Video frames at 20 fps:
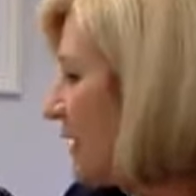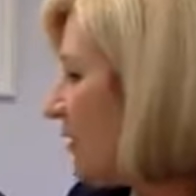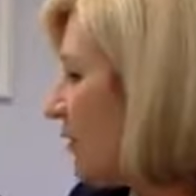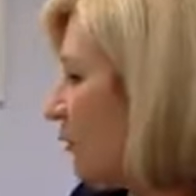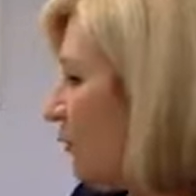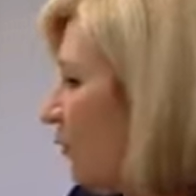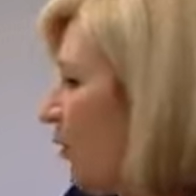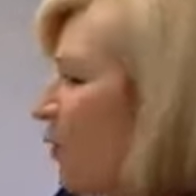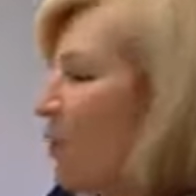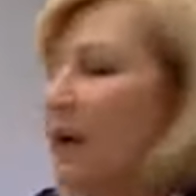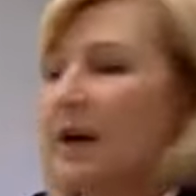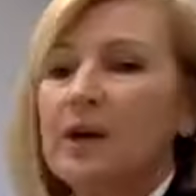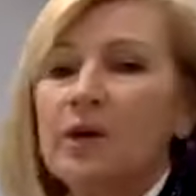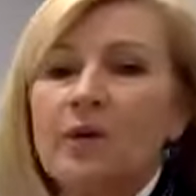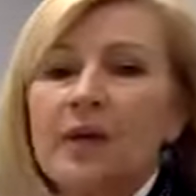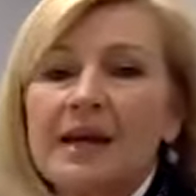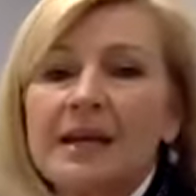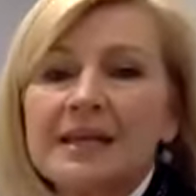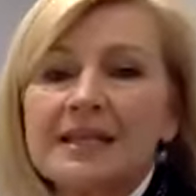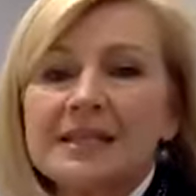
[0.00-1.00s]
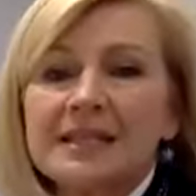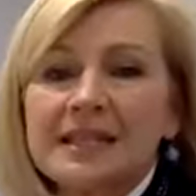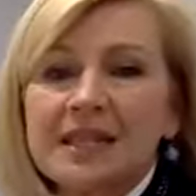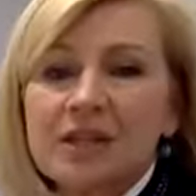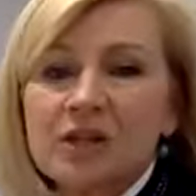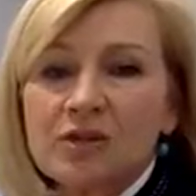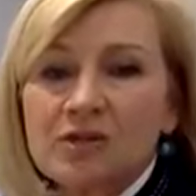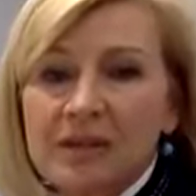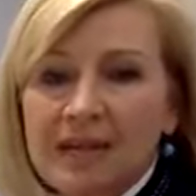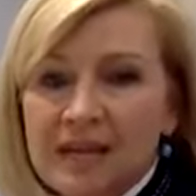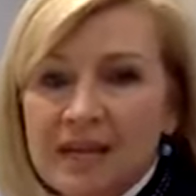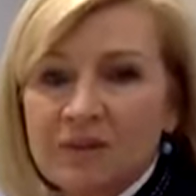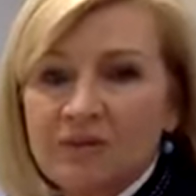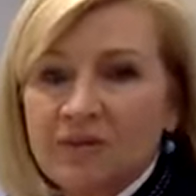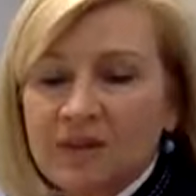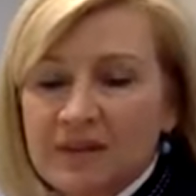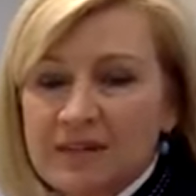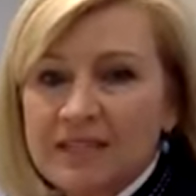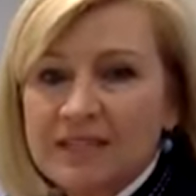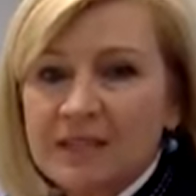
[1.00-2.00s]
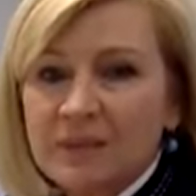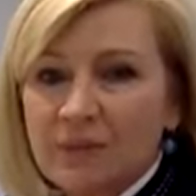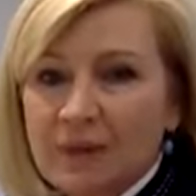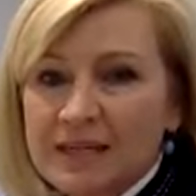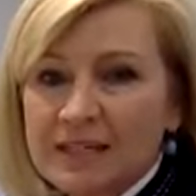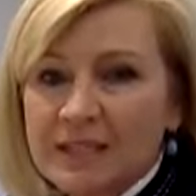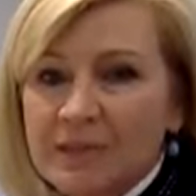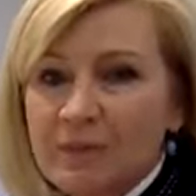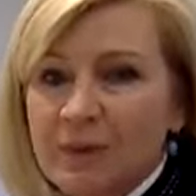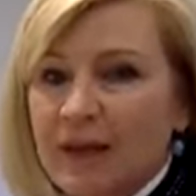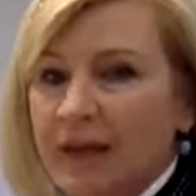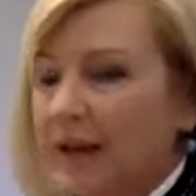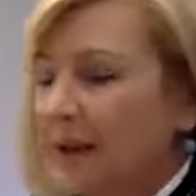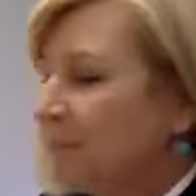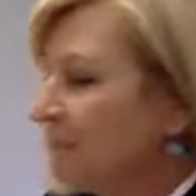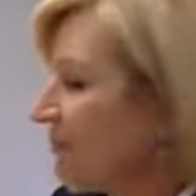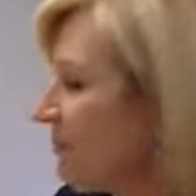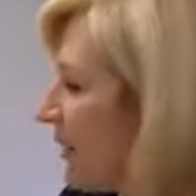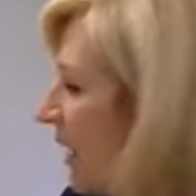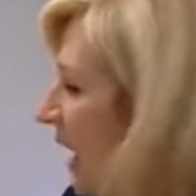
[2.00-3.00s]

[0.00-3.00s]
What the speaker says: So the 4 ingredients that you need for this recipe